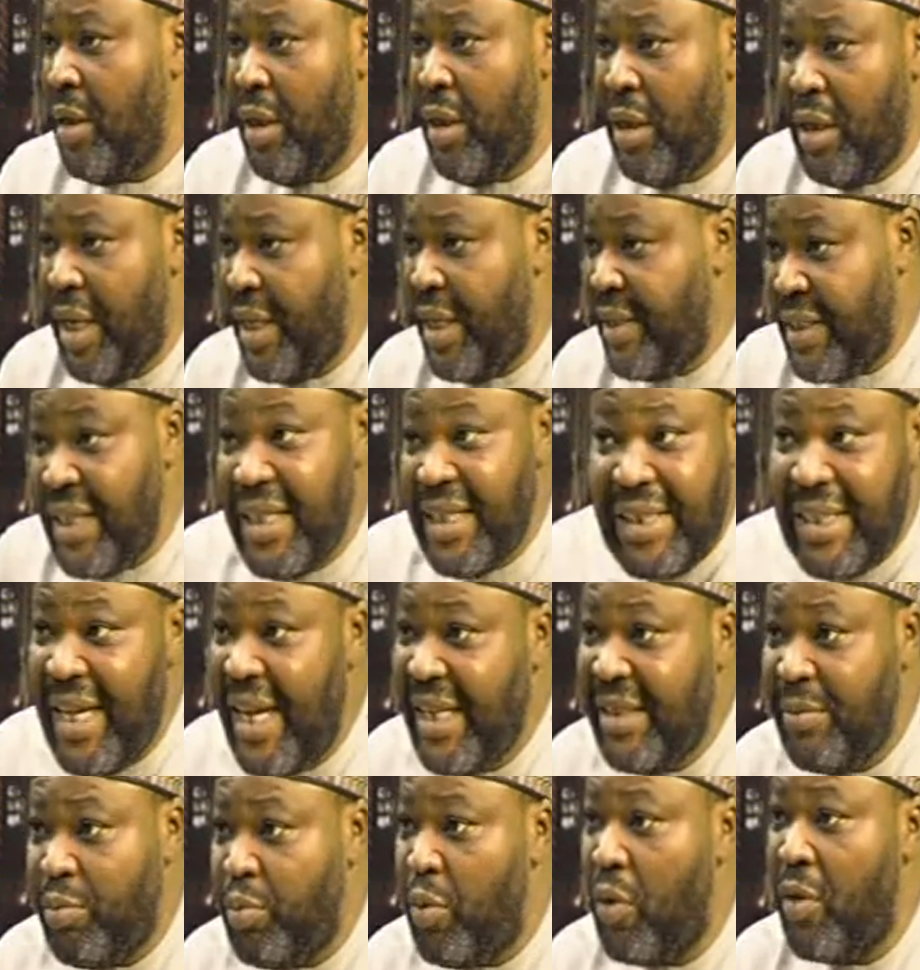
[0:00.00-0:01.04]
the
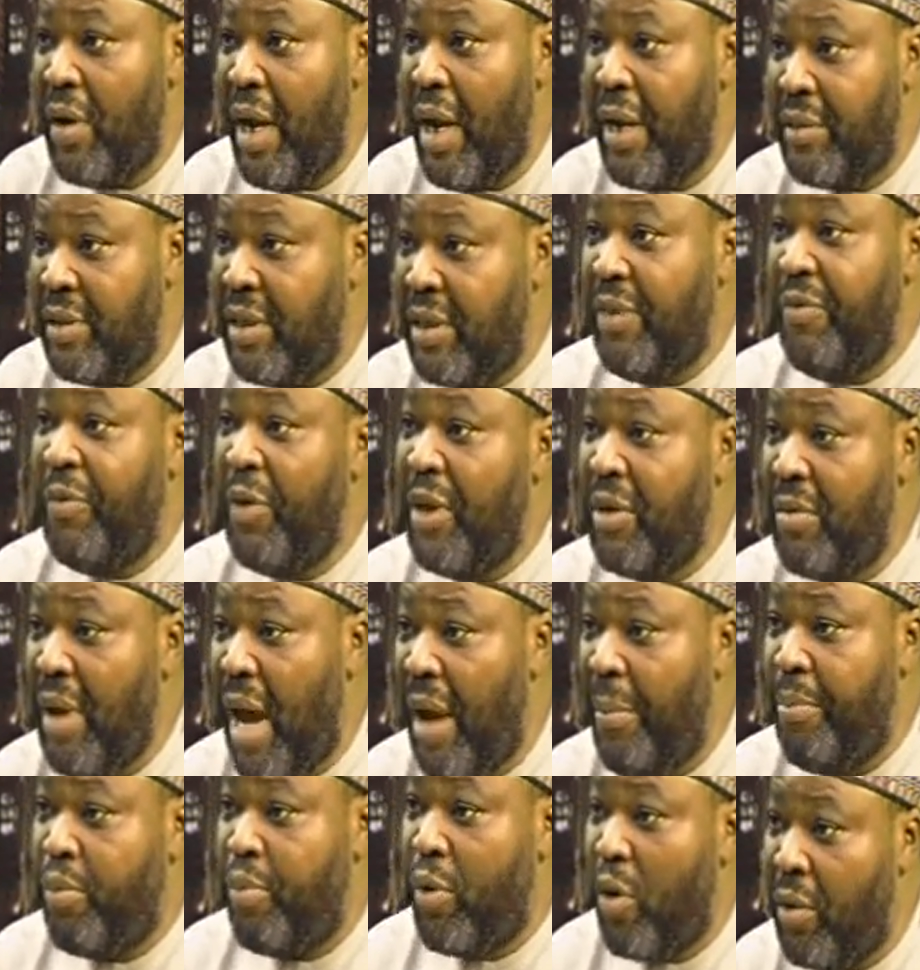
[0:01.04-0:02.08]
sisters' TV
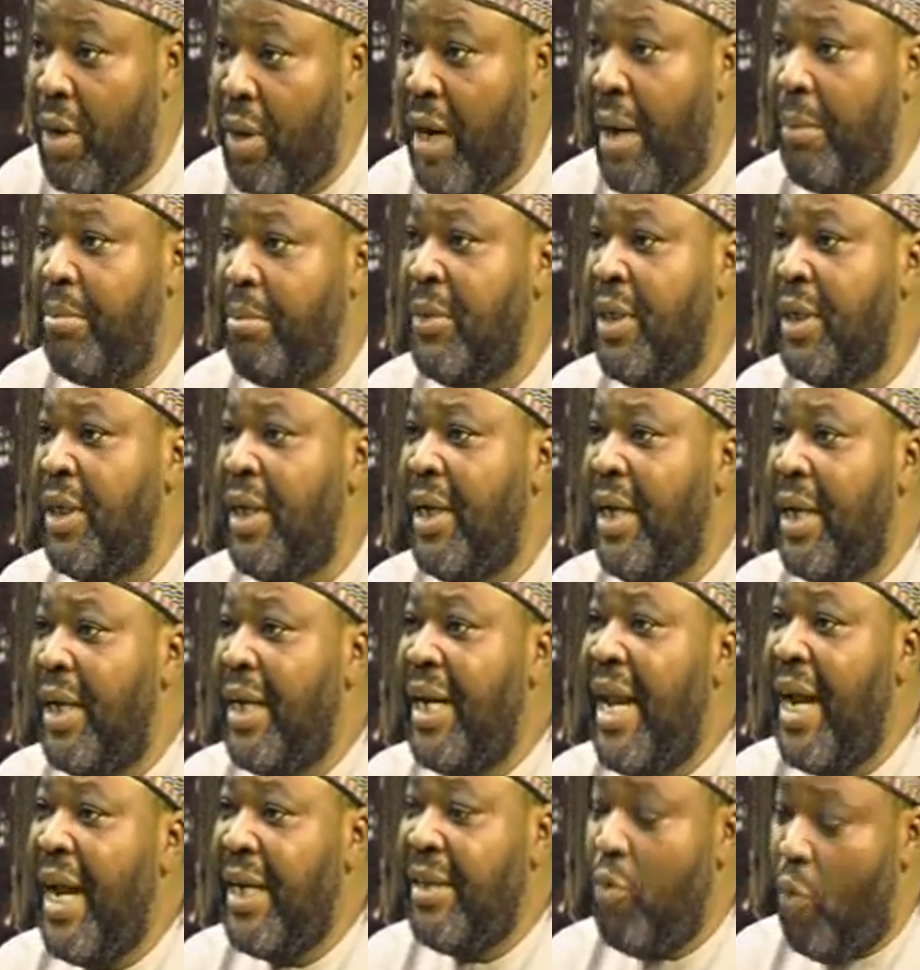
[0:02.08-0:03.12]
program,
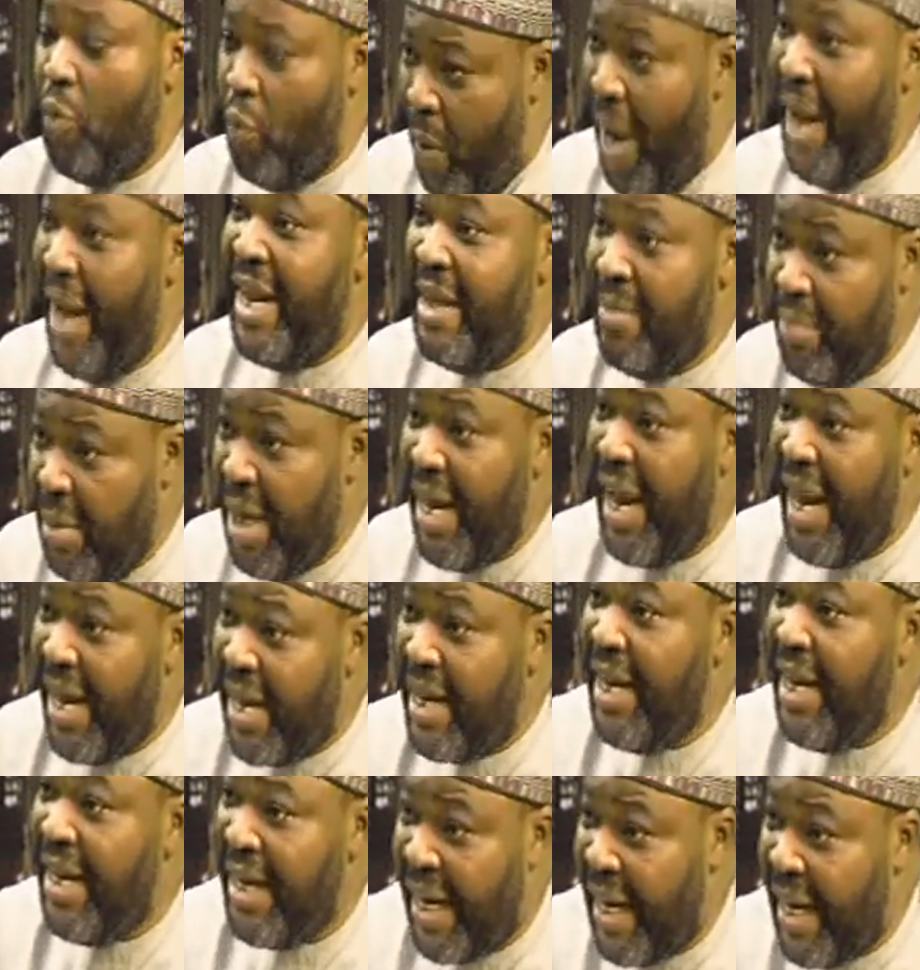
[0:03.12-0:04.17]
that when
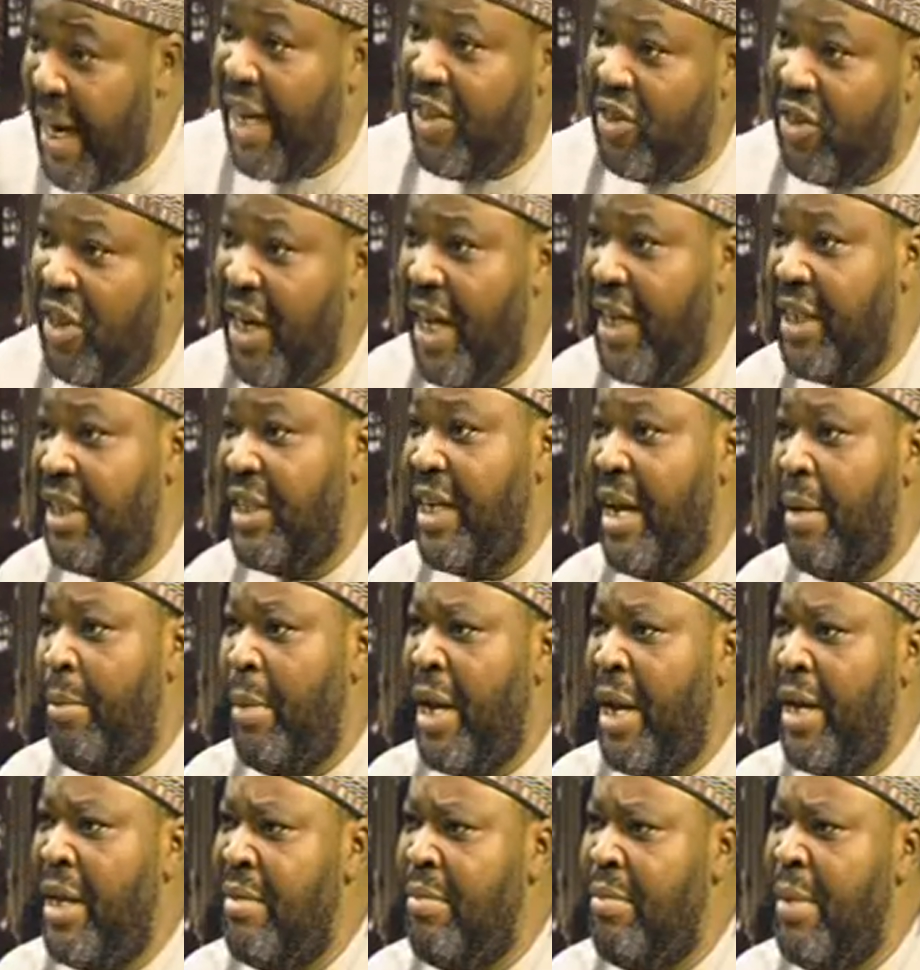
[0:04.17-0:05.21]
immediately the national
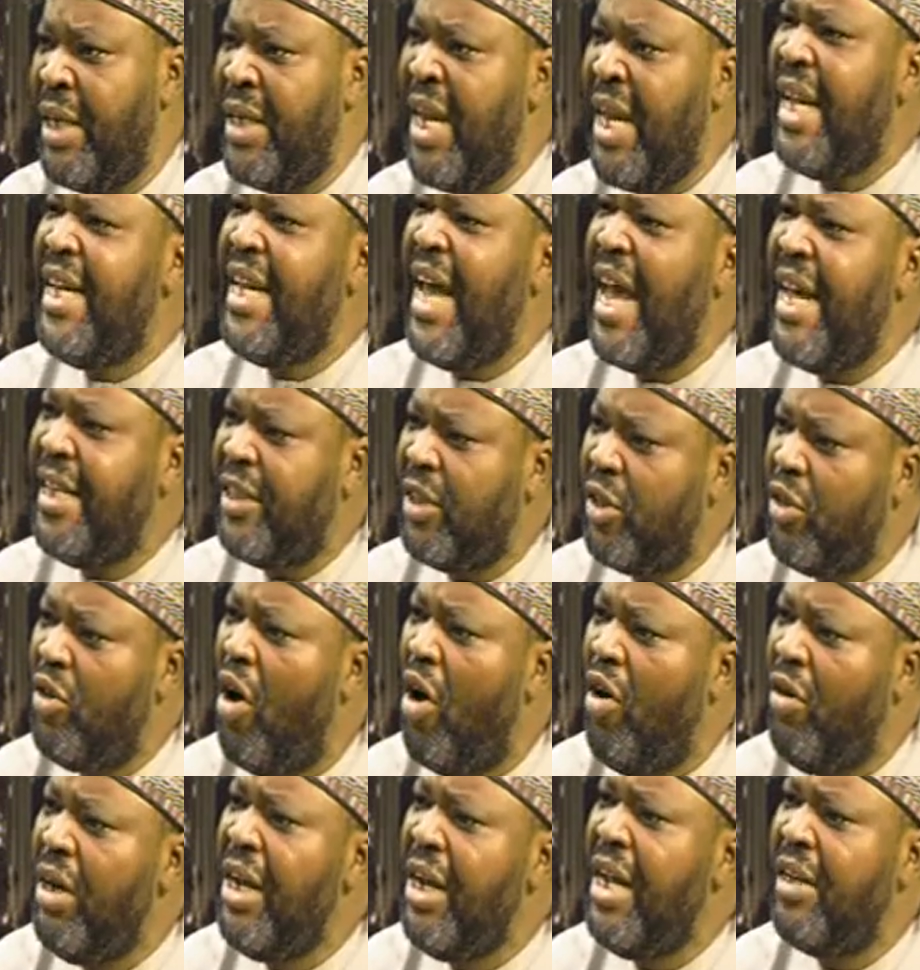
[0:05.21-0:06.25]
chairman emerged, that there is
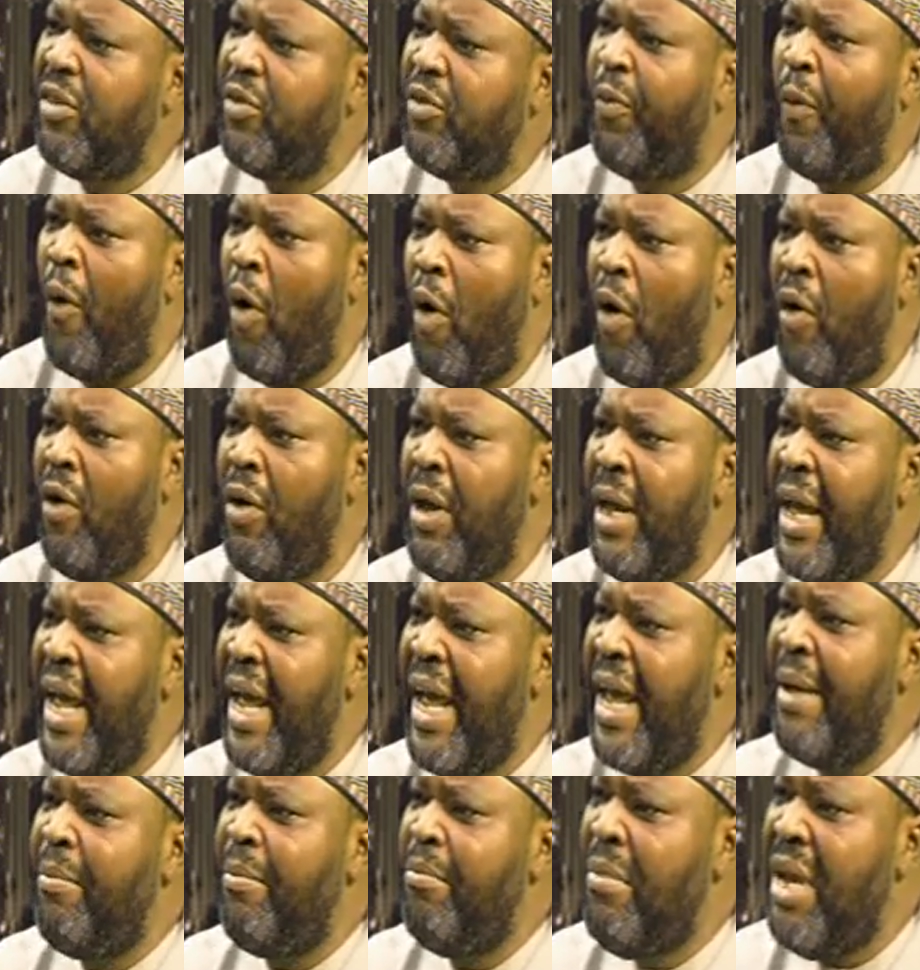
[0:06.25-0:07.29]
no need for
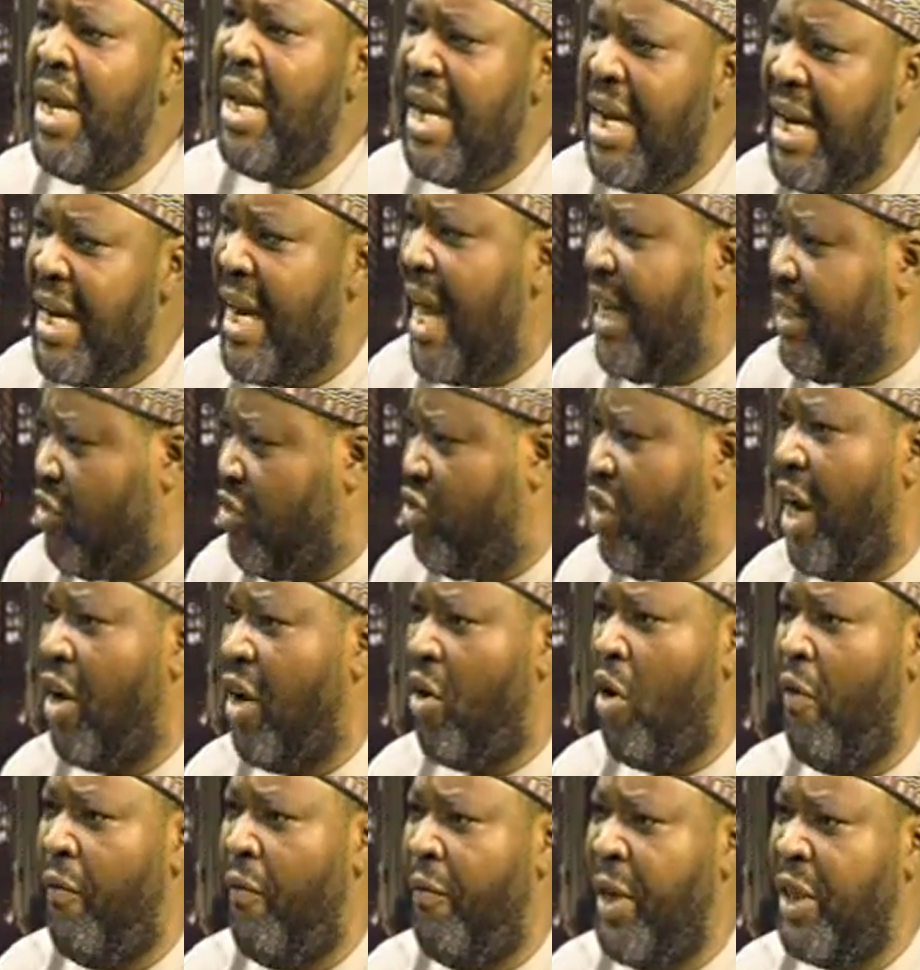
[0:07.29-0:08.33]
a mini national
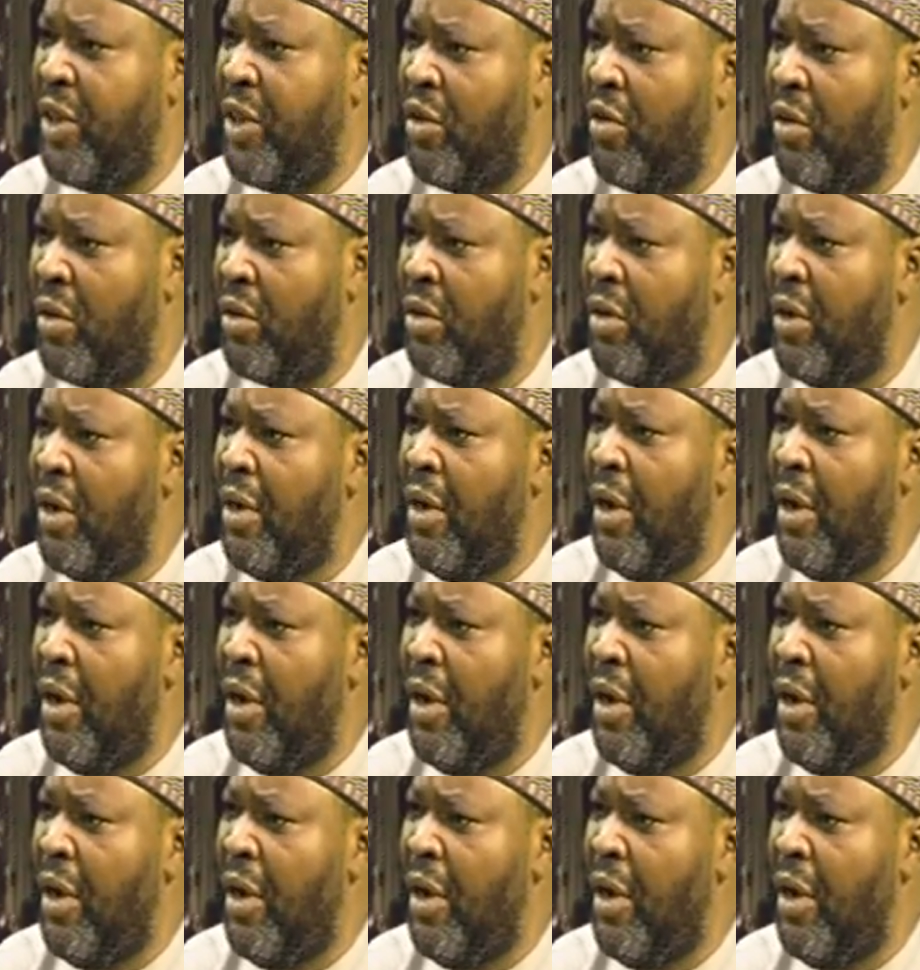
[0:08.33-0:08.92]
convention.